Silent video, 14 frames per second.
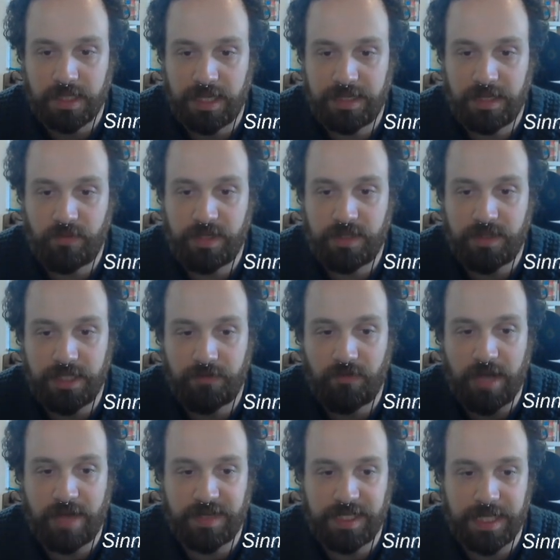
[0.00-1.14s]
and then we need to see if we
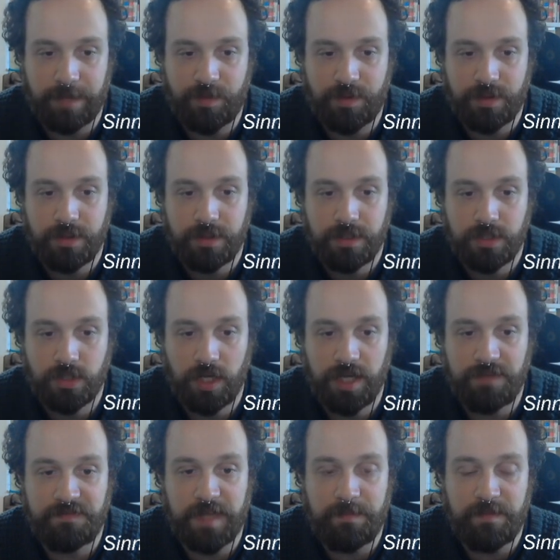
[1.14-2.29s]
have any depth. So
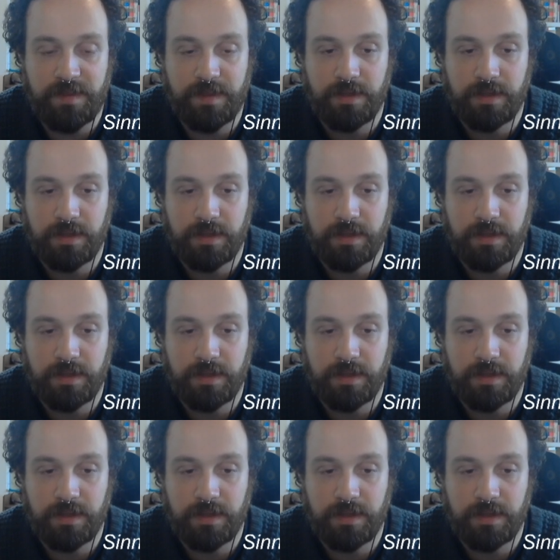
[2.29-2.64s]
if depth,